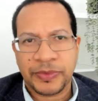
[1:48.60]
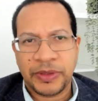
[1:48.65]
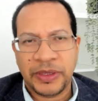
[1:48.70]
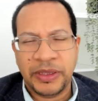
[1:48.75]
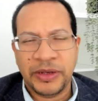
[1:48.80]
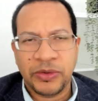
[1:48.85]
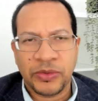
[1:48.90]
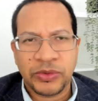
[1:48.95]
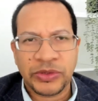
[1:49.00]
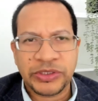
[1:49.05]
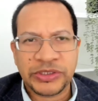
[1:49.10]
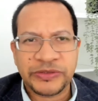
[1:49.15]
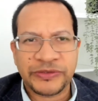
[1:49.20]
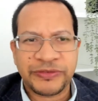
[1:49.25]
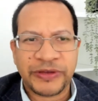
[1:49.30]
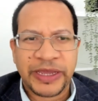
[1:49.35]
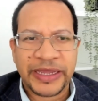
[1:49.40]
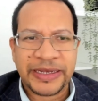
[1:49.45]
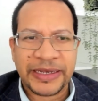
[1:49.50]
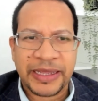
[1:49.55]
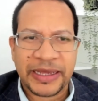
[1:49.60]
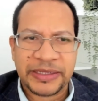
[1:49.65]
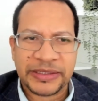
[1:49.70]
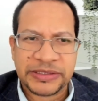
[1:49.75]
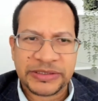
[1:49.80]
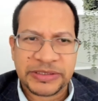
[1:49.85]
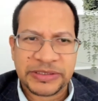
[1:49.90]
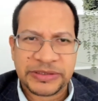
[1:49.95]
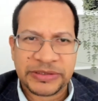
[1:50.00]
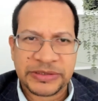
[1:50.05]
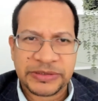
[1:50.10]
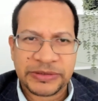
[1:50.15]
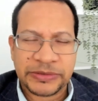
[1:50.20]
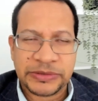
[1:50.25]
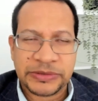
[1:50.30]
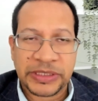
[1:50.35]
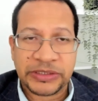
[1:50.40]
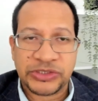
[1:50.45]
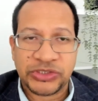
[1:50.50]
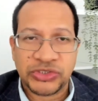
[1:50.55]
in order to find answers.
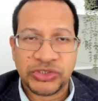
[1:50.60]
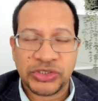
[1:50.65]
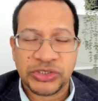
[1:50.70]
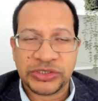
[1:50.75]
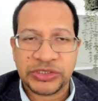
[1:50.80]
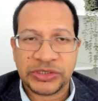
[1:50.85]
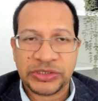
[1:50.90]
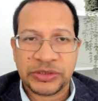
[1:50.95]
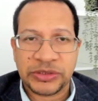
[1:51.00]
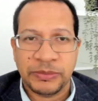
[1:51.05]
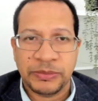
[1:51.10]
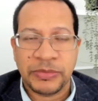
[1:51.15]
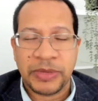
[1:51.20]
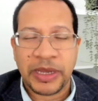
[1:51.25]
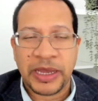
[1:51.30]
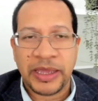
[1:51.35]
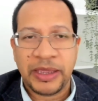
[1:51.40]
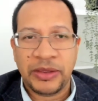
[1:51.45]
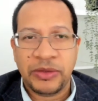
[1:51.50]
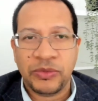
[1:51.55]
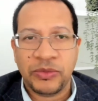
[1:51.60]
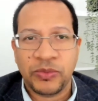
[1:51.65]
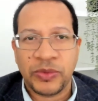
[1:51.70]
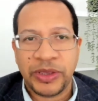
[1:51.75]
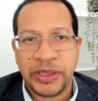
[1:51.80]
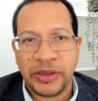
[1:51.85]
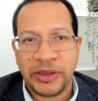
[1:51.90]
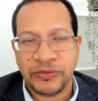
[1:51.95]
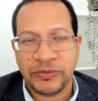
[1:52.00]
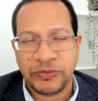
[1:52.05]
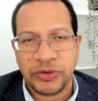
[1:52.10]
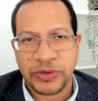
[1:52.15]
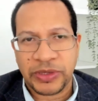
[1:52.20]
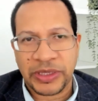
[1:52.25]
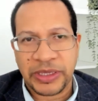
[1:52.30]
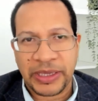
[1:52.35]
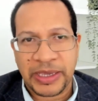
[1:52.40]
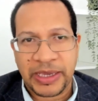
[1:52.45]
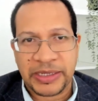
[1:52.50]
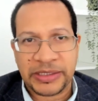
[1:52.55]
That's just my way of
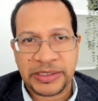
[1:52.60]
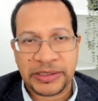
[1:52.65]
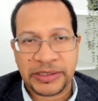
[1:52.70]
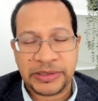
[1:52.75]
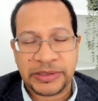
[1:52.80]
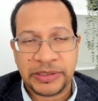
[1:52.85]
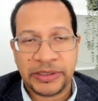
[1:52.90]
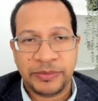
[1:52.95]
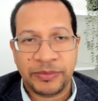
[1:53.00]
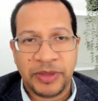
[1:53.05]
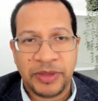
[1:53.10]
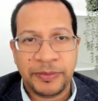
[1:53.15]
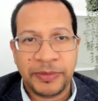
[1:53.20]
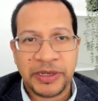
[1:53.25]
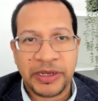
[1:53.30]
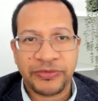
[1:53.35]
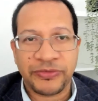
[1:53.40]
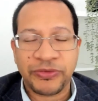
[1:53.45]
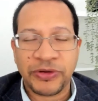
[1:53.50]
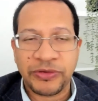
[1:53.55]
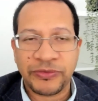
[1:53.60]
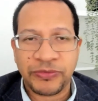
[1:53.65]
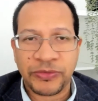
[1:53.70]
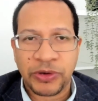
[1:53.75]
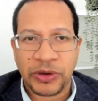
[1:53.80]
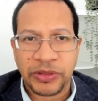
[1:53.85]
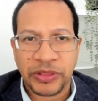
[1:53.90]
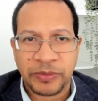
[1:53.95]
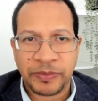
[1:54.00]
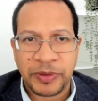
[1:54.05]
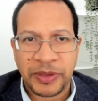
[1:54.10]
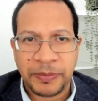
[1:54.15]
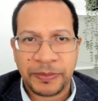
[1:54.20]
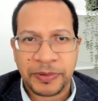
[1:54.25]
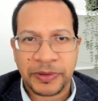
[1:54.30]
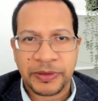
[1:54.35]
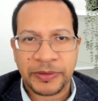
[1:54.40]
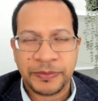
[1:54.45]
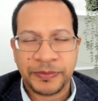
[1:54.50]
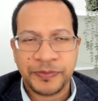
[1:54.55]
looking at it. It may be different for other
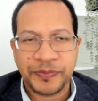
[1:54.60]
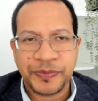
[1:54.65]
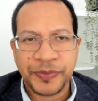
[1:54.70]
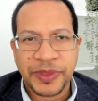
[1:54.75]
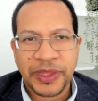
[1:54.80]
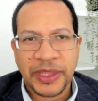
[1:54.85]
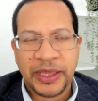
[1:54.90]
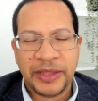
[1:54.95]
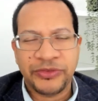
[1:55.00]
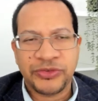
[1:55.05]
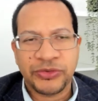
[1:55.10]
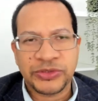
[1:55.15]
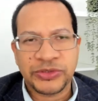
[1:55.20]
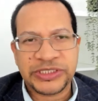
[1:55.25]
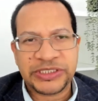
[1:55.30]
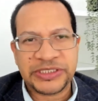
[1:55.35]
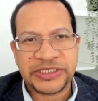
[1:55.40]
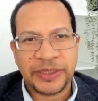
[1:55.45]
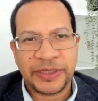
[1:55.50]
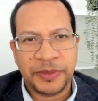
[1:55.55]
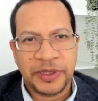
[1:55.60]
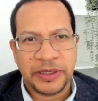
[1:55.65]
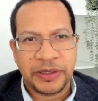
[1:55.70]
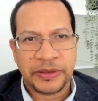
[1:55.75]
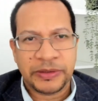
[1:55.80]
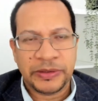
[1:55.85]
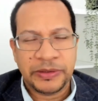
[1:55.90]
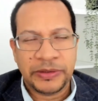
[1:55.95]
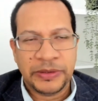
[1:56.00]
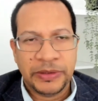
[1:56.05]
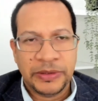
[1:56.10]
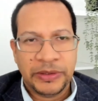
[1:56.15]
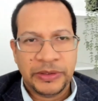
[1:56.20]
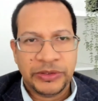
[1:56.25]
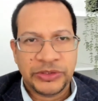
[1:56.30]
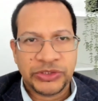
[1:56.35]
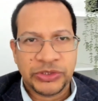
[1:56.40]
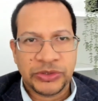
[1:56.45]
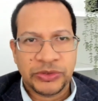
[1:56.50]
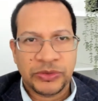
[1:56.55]
people. And so similar
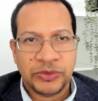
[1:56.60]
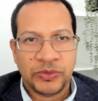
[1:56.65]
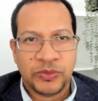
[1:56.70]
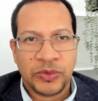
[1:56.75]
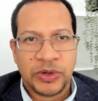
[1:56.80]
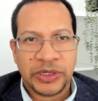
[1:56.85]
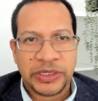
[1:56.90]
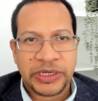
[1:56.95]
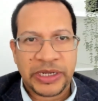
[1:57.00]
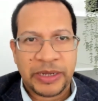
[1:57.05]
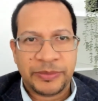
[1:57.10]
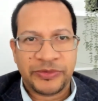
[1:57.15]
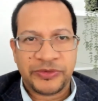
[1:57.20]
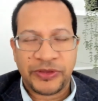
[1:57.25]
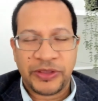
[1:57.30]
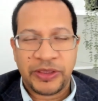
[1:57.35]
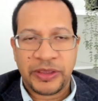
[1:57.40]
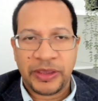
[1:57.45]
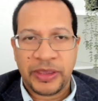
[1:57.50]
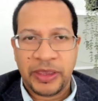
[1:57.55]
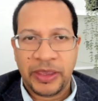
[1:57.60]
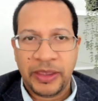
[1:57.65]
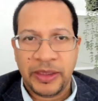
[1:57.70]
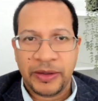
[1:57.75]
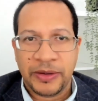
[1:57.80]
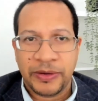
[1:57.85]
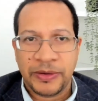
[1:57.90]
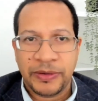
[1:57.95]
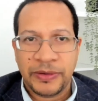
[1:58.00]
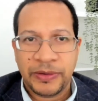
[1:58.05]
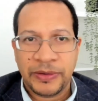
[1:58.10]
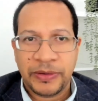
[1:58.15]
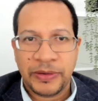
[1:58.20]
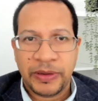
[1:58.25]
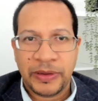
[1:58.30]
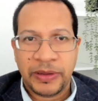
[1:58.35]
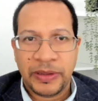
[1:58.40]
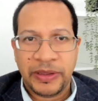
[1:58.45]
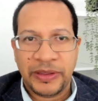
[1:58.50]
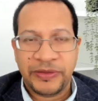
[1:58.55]
to what I'm saying here
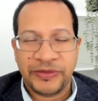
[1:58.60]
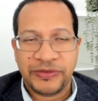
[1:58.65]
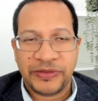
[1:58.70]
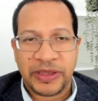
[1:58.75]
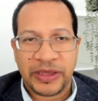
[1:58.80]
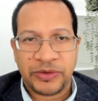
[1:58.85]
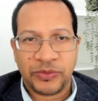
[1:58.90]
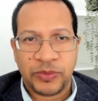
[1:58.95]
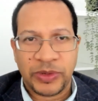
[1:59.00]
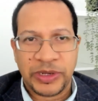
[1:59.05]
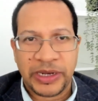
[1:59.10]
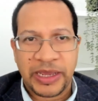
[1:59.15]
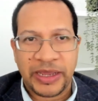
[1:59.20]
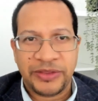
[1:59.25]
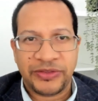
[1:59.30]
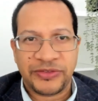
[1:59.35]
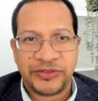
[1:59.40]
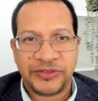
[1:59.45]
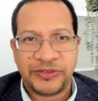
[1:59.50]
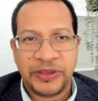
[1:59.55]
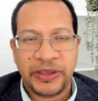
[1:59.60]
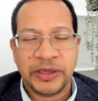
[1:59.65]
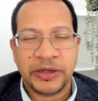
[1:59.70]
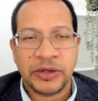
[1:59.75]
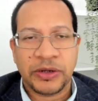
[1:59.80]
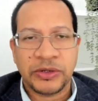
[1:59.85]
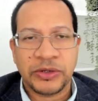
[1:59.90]
is that when I see an